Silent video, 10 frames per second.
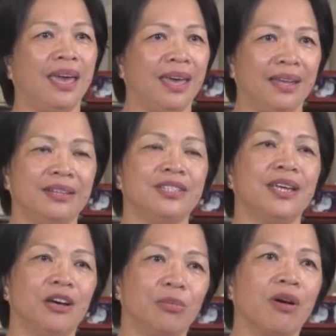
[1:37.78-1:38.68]
and to
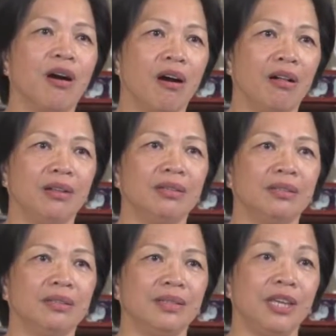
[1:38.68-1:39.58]
help call
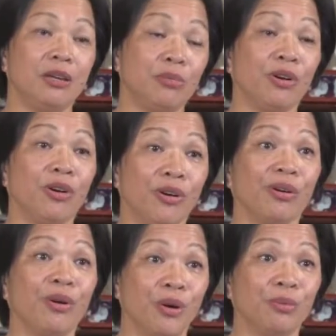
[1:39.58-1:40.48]
him or her
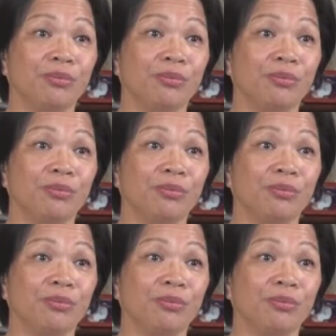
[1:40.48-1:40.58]
home.